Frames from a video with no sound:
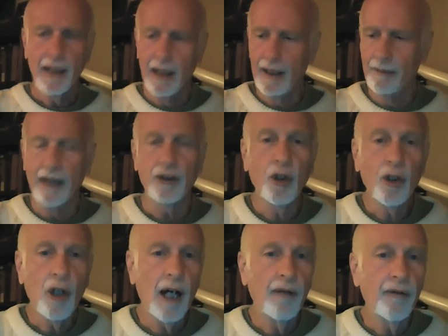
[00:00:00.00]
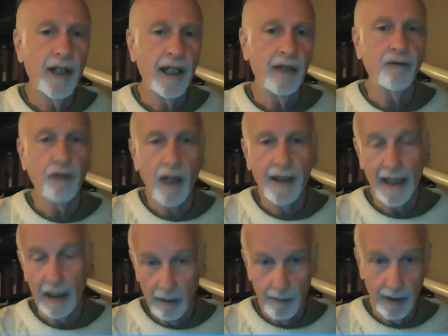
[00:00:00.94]
I took off the front
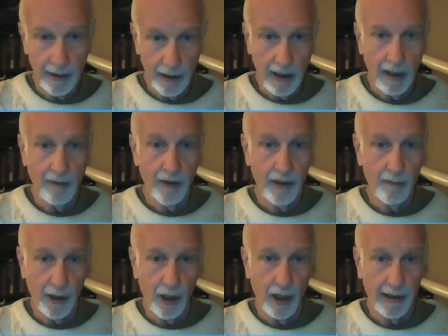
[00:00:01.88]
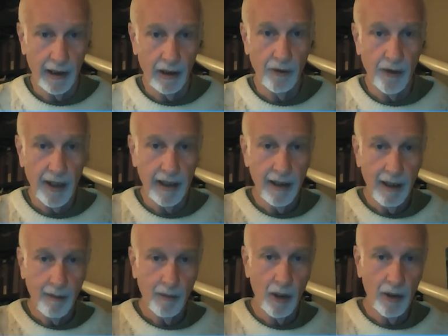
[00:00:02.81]
element of the binocular, the
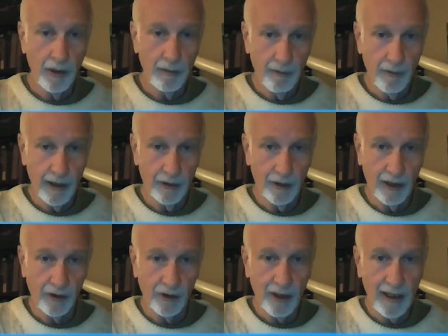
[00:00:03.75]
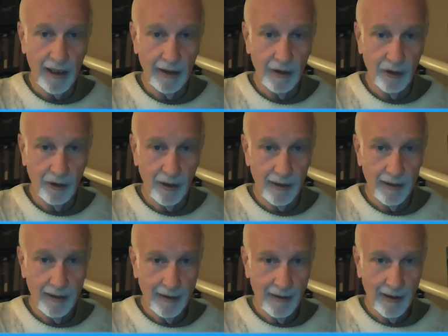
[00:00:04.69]
part that uh, sees.
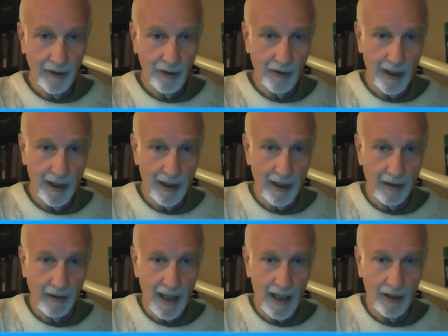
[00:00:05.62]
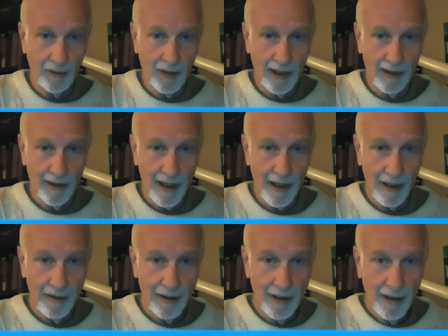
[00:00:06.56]
There's the uh, glass right
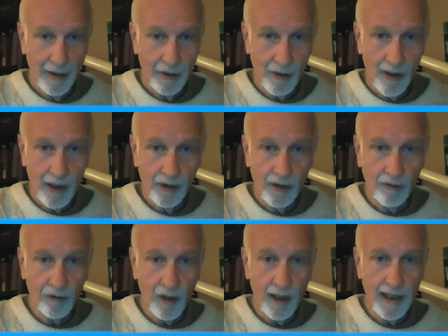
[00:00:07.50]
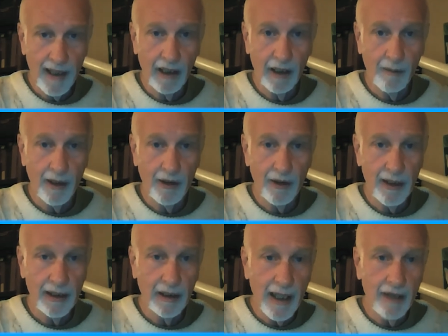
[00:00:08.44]
there. So there's the front element,
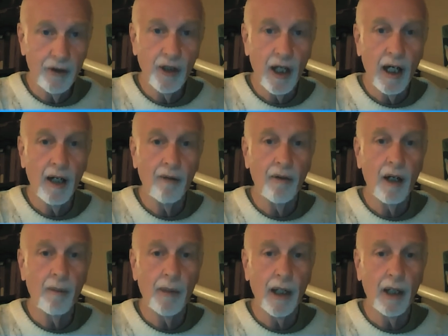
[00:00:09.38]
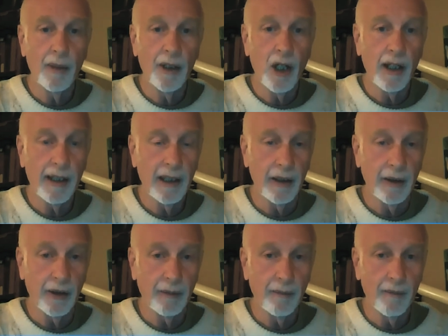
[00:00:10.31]
the lens of a pair of
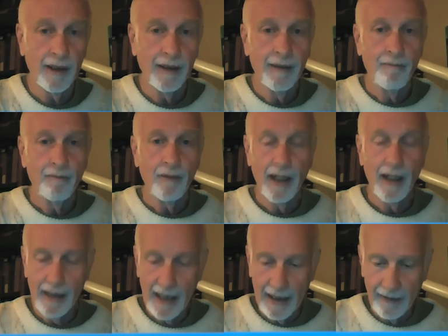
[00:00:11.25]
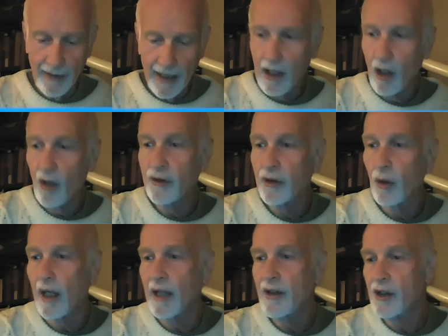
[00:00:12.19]
binoculars, right? And, and then I
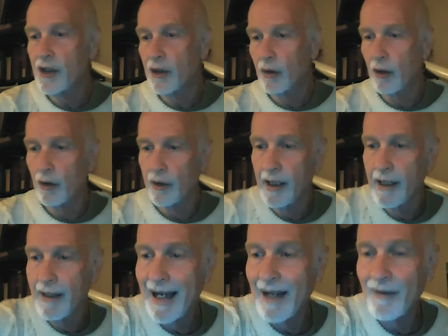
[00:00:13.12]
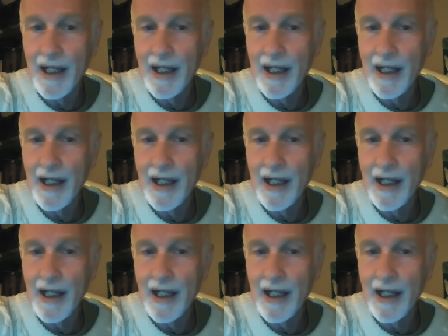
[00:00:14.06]
also unscrewed at the